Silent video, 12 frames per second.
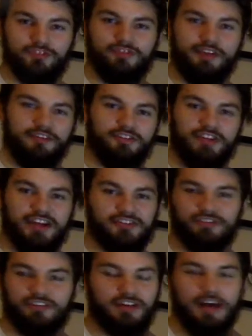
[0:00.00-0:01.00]
a drastic
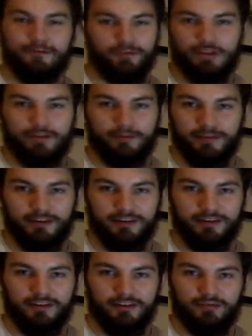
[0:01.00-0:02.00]
change that life will never be
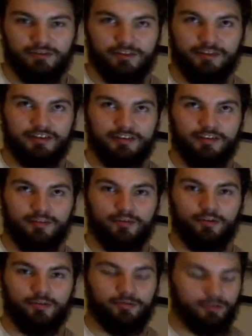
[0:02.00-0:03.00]
realistically
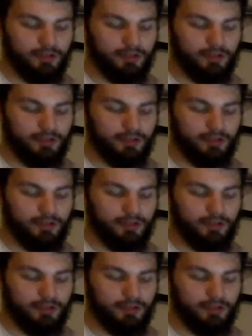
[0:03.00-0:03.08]
supportable.